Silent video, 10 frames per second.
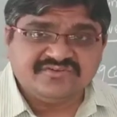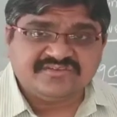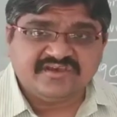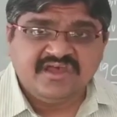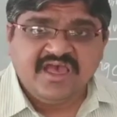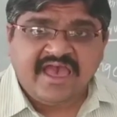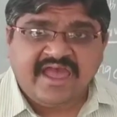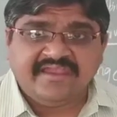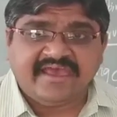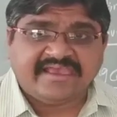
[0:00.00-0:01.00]

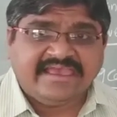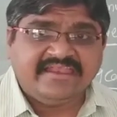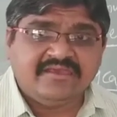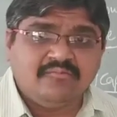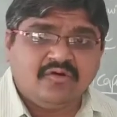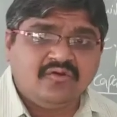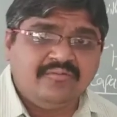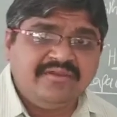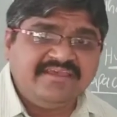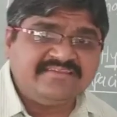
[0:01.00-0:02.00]
and again
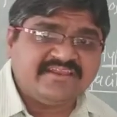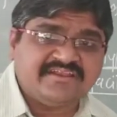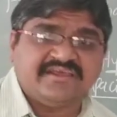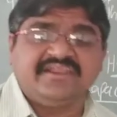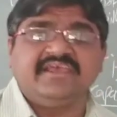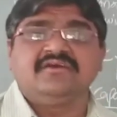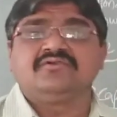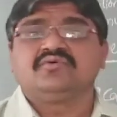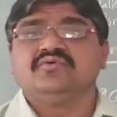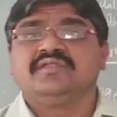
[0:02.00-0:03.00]
hemoglobin is returning
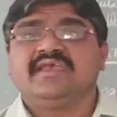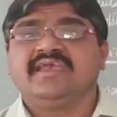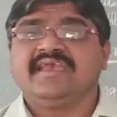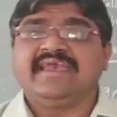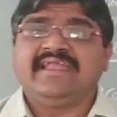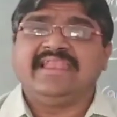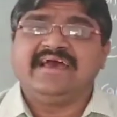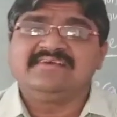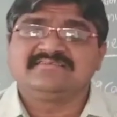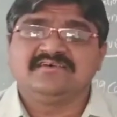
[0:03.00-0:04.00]
to the
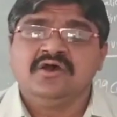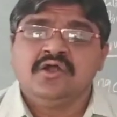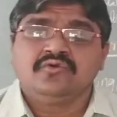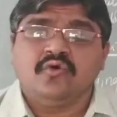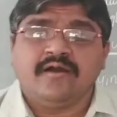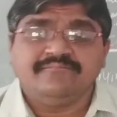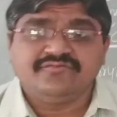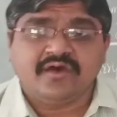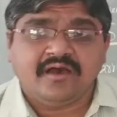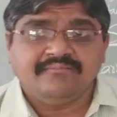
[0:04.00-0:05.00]
lungs to
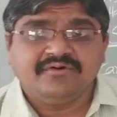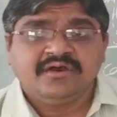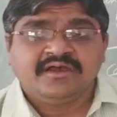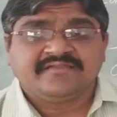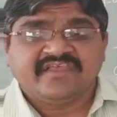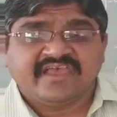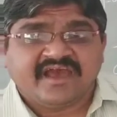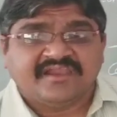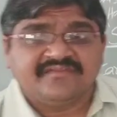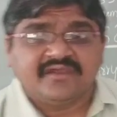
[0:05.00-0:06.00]
absorb the
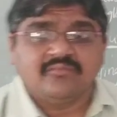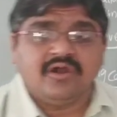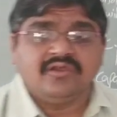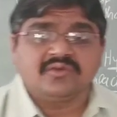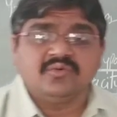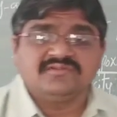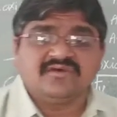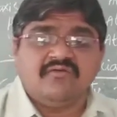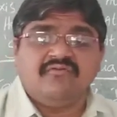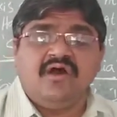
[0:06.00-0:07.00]
another molecules
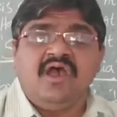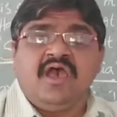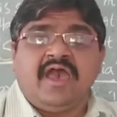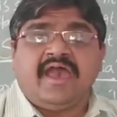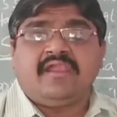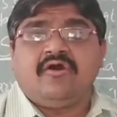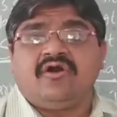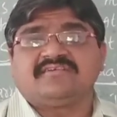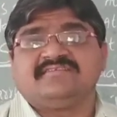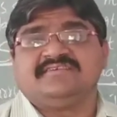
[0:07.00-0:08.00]
of an
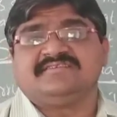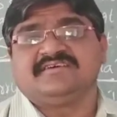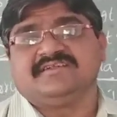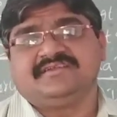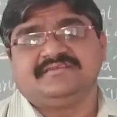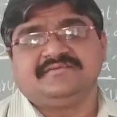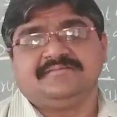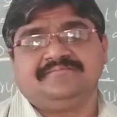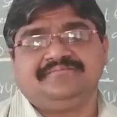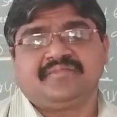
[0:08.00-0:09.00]
oxygen.
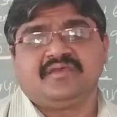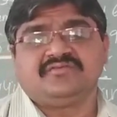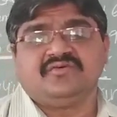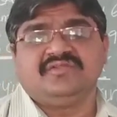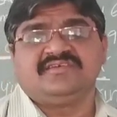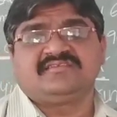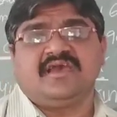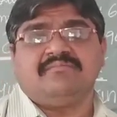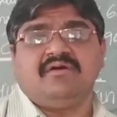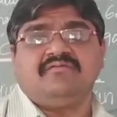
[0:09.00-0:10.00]
So this
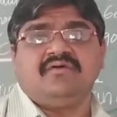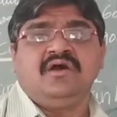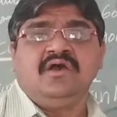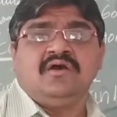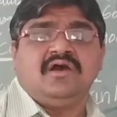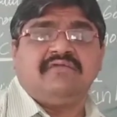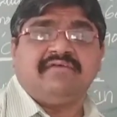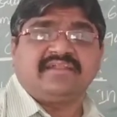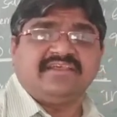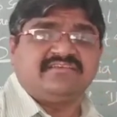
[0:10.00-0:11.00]
type of
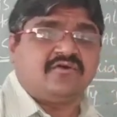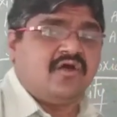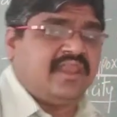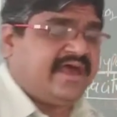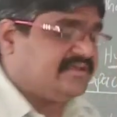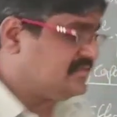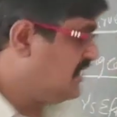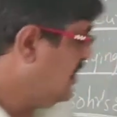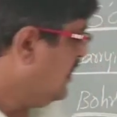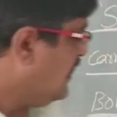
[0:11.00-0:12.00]
effect is called as
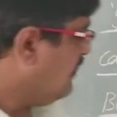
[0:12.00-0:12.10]
a